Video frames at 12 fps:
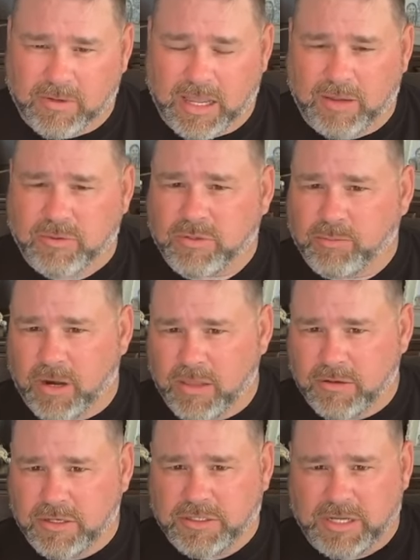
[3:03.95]
Okay, he was the
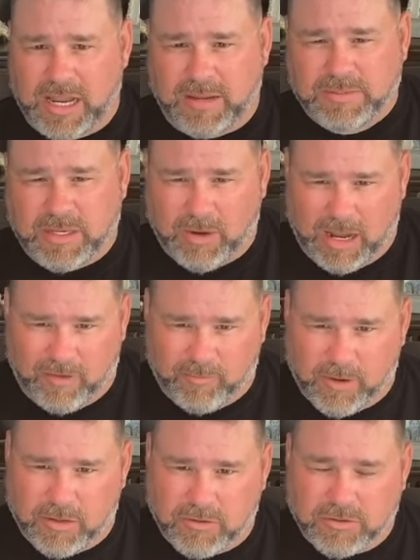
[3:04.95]
brother to James. They were
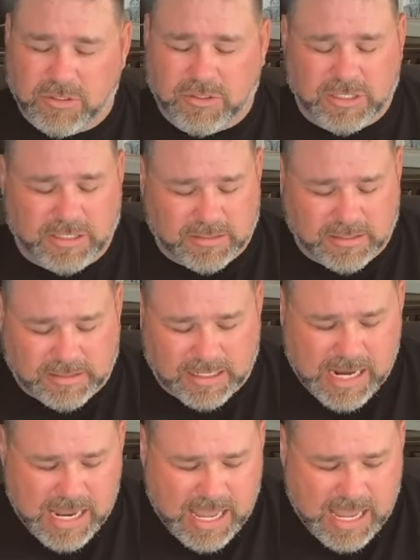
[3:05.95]
half brothers to Jesus, and